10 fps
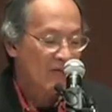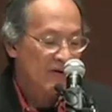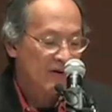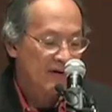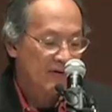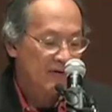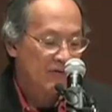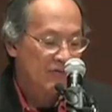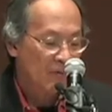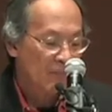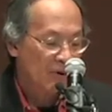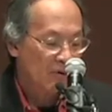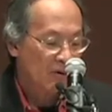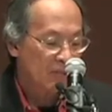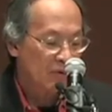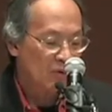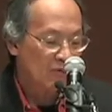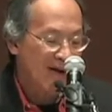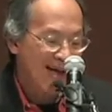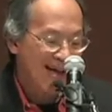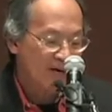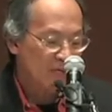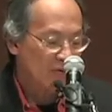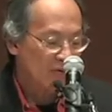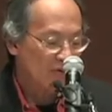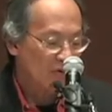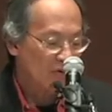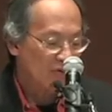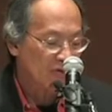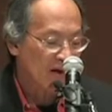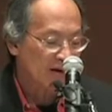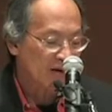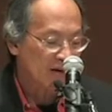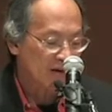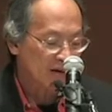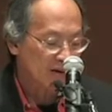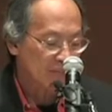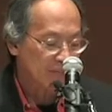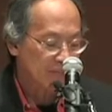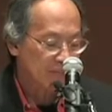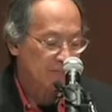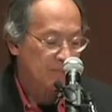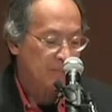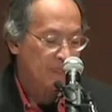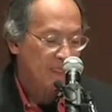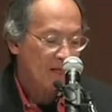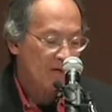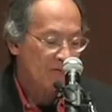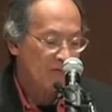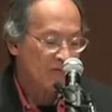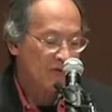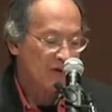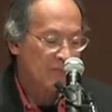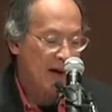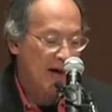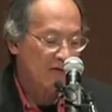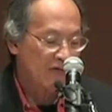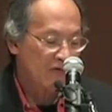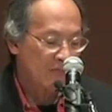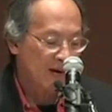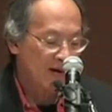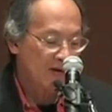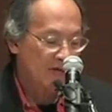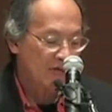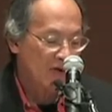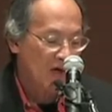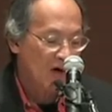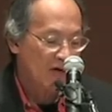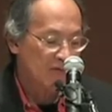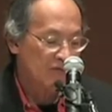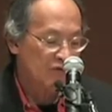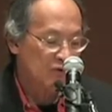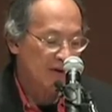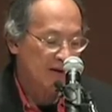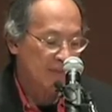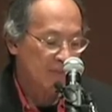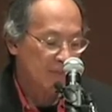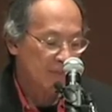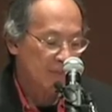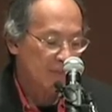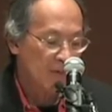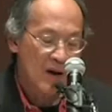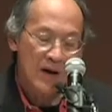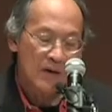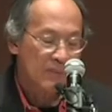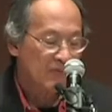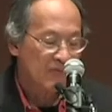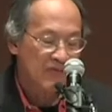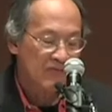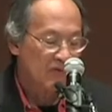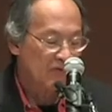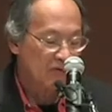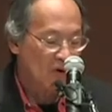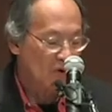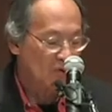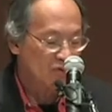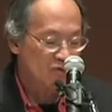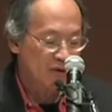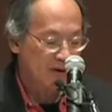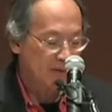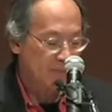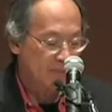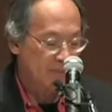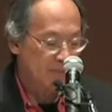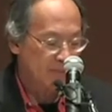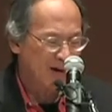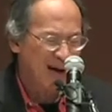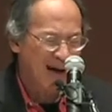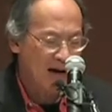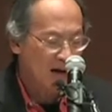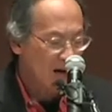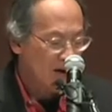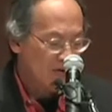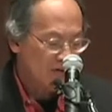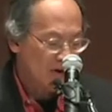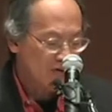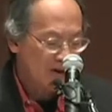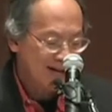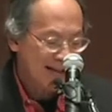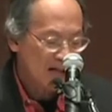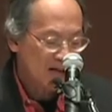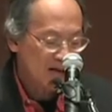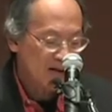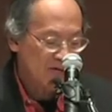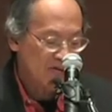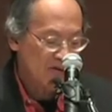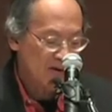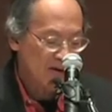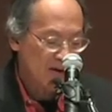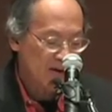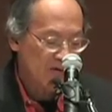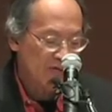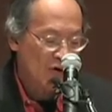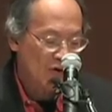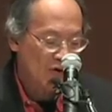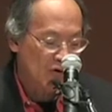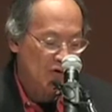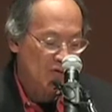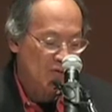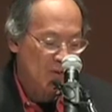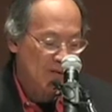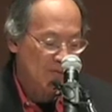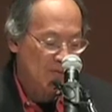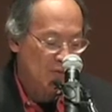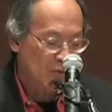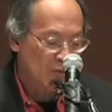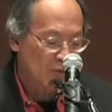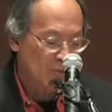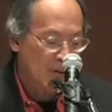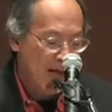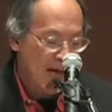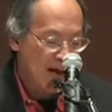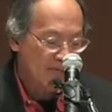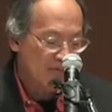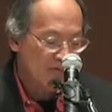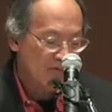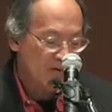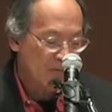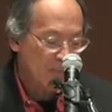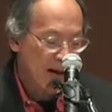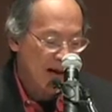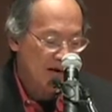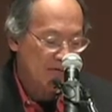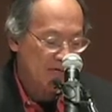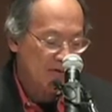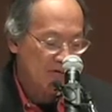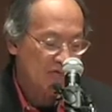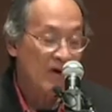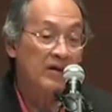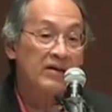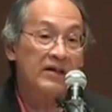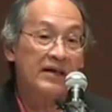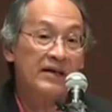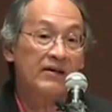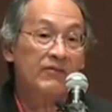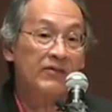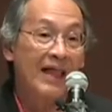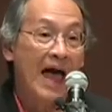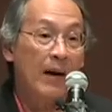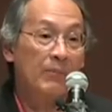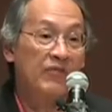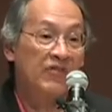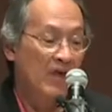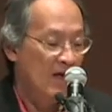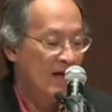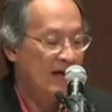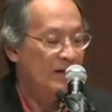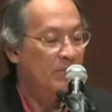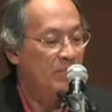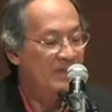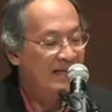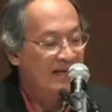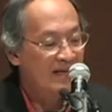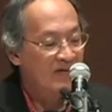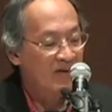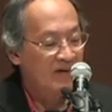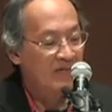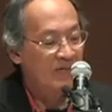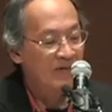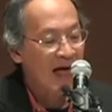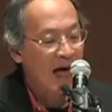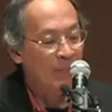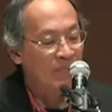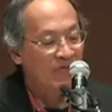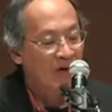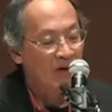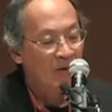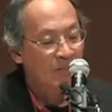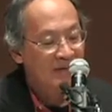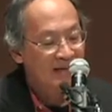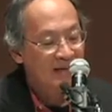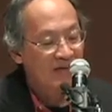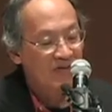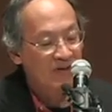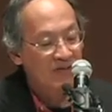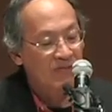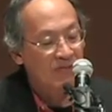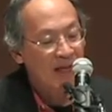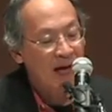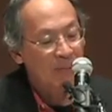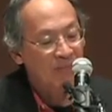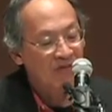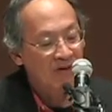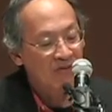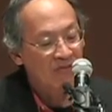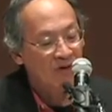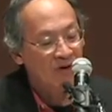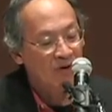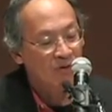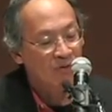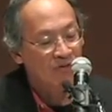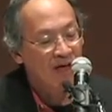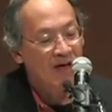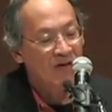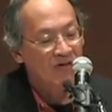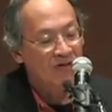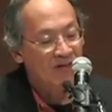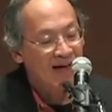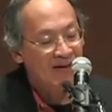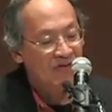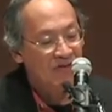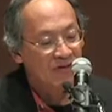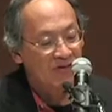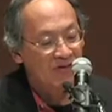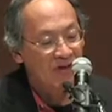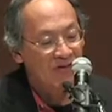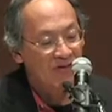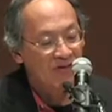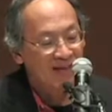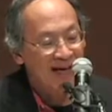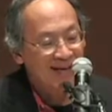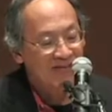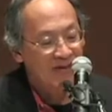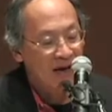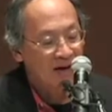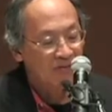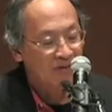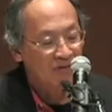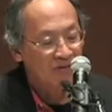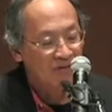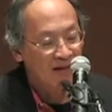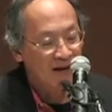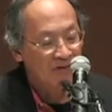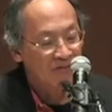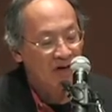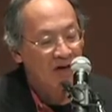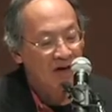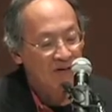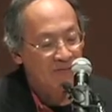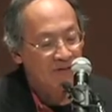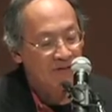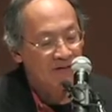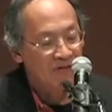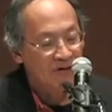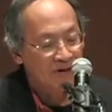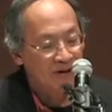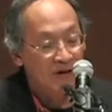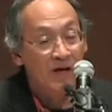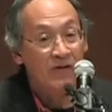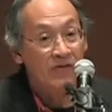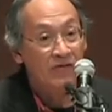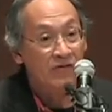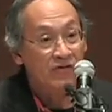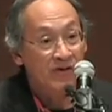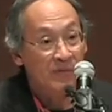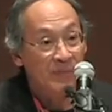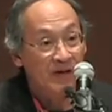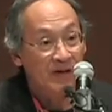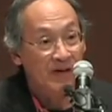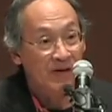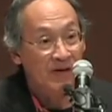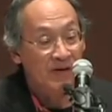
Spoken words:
The gills appear to move ever so slightly. The sea bass smells of dream, but this is no dream. Ah, such delicacy is heard throughout the room, and the sea bass suddenly flaps. It bleeds and flaps as the host slices slice after slice of glistening sashimi.